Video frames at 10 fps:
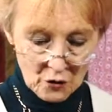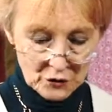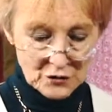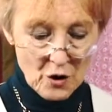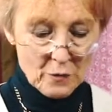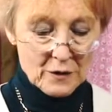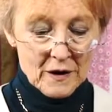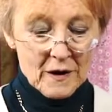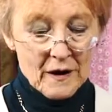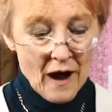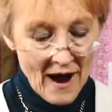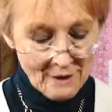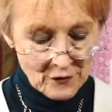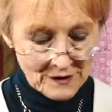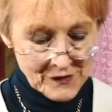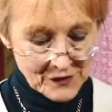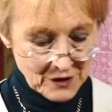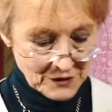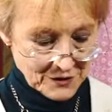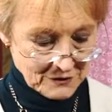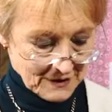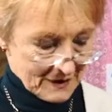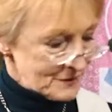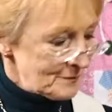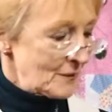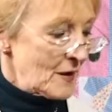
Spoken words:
on top. I've already started doing it.